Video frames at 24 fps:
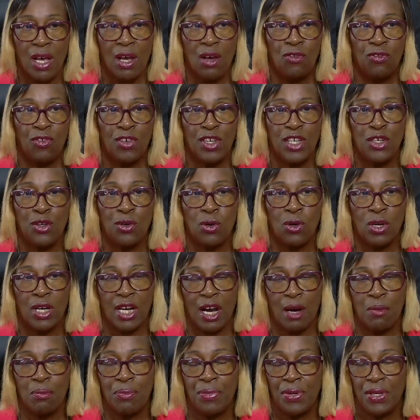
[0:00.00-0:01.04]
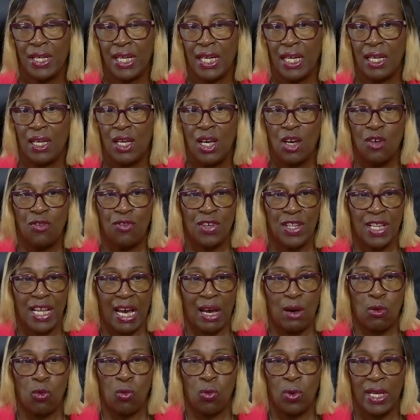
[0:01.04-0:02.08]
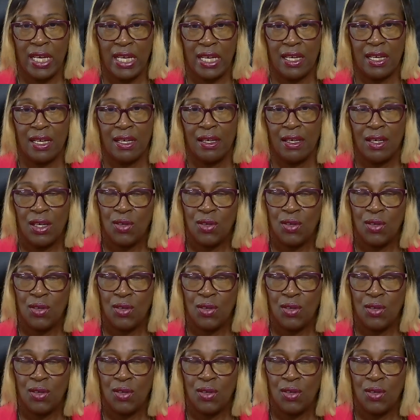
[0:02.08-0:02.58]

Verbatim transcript: for your company for that week,